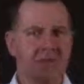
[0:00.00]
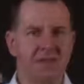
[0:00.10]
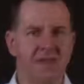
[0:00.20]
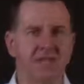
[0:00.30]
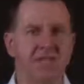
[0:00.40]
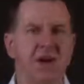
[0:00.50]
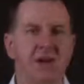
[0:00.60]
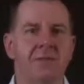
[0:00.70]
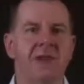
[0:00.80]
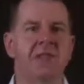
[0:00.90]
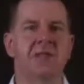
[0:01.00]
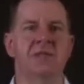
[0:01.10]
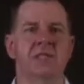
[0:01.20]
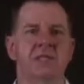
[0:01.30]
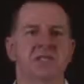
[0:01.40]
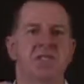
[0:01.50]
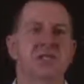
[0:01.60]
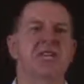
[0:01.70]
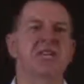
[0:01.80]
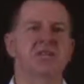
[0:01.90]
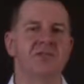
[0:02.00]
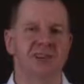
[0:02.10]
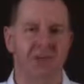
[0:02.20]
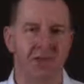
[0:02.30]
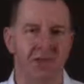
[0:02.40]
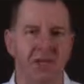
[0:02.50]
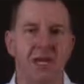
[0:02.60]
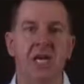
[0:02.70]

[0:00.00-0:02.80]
This is the market maker's business and you are interacting with it.